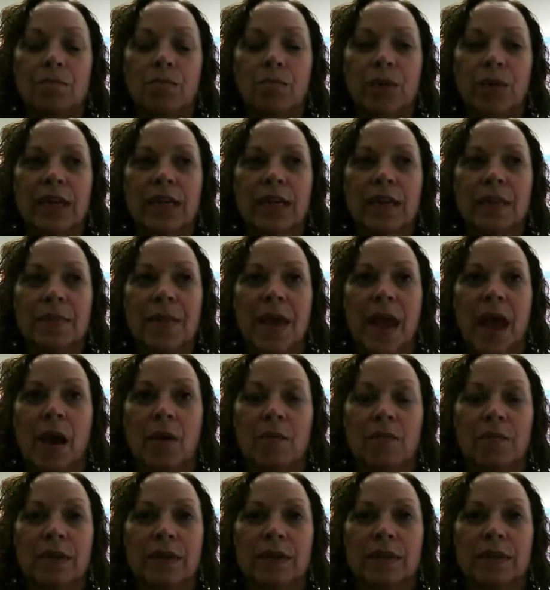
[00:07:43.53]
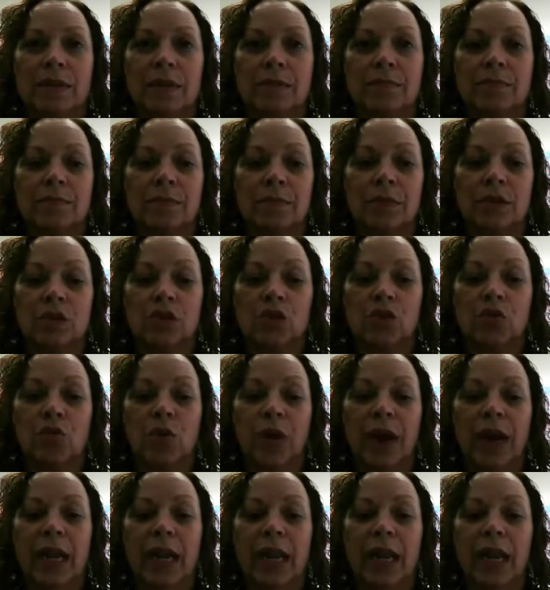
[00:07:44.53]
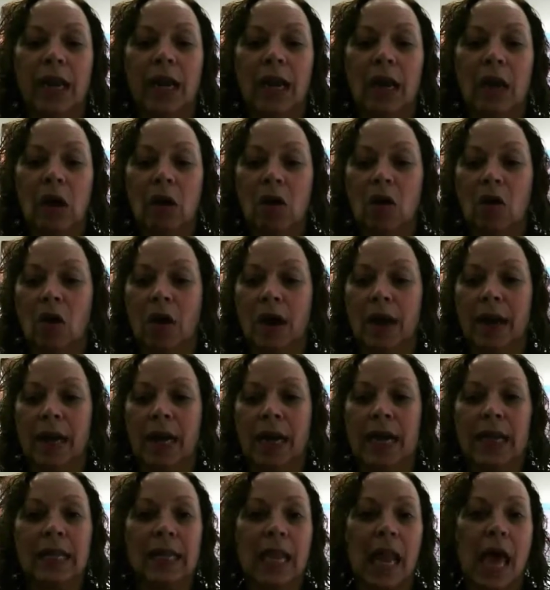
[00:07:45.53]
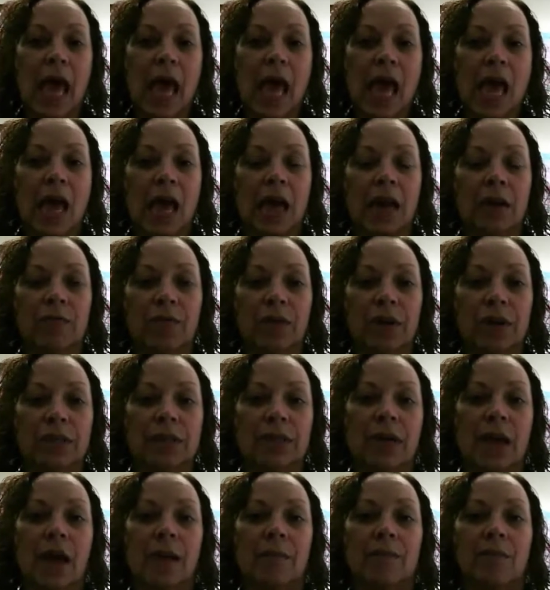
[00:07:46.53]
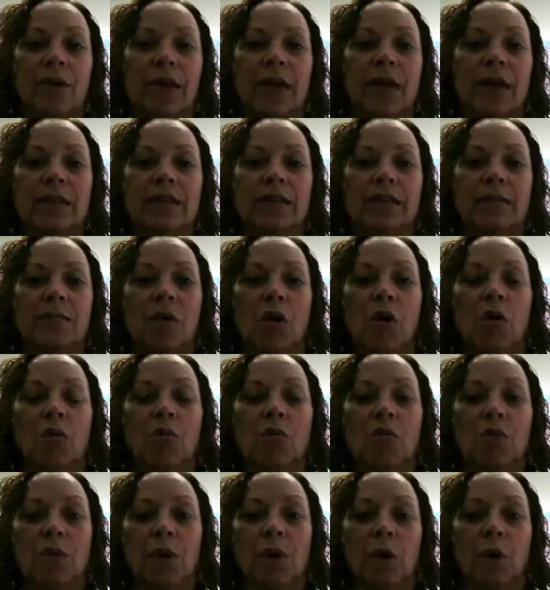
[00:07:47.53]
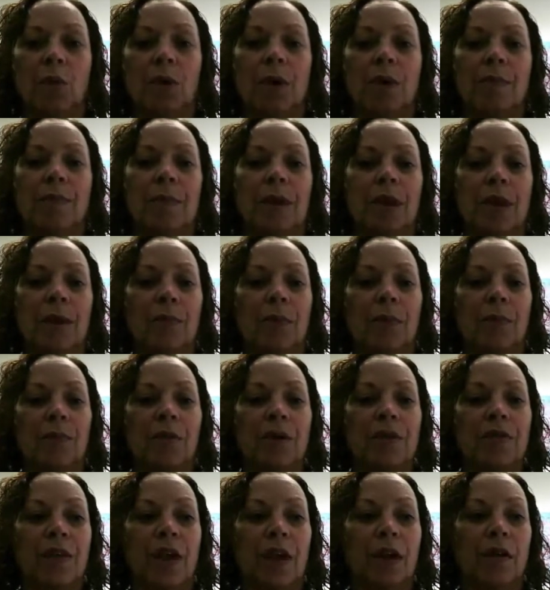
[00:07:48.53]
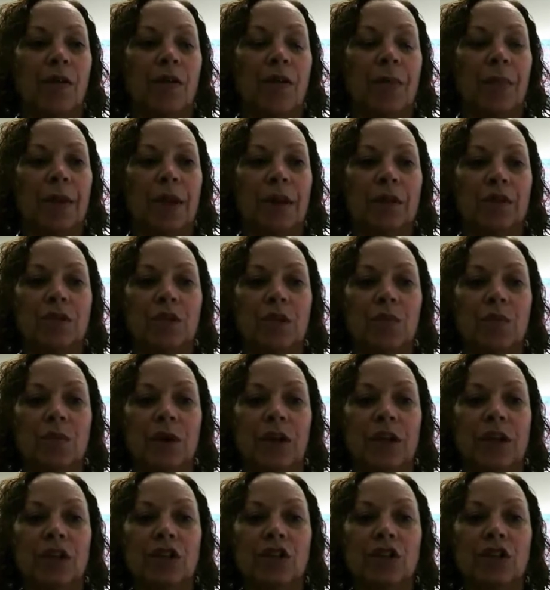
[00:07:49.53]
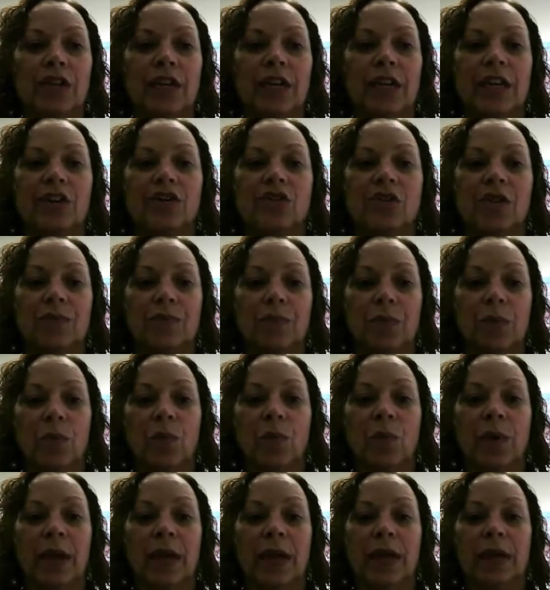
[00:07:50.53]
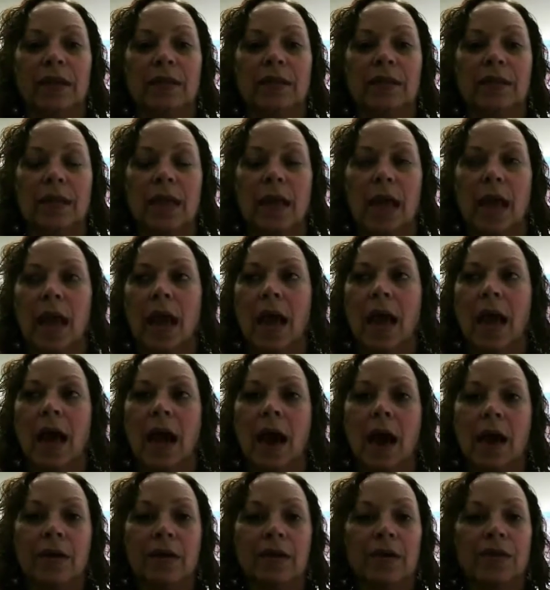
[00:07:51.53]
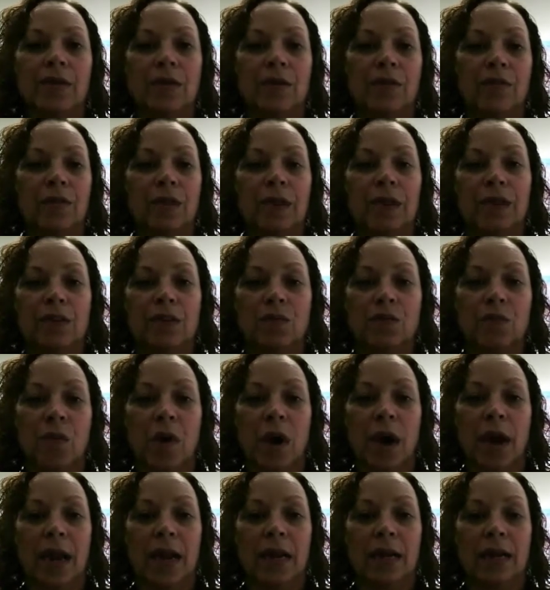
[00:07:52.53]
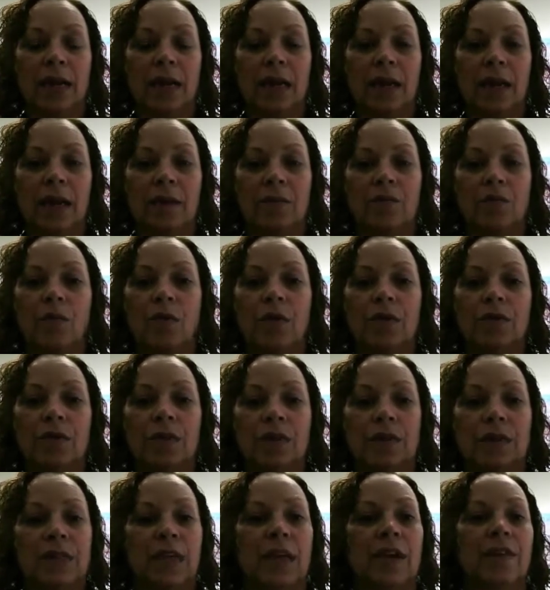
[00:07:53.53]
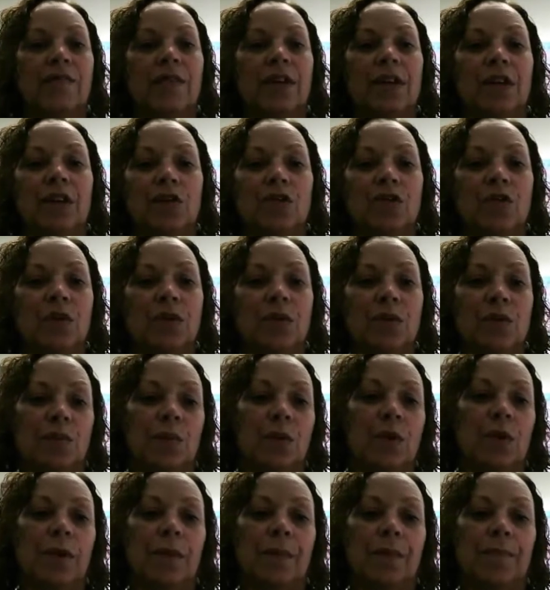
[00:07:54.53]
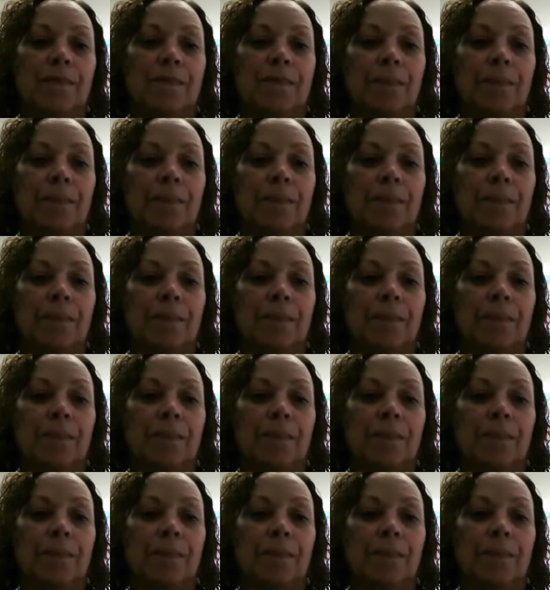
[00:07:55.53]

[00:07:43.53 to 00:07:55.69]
We did that with some training on a line one time. We had some older equipment and we put that on there so we could teach employees how to do things right and what the safety issues were.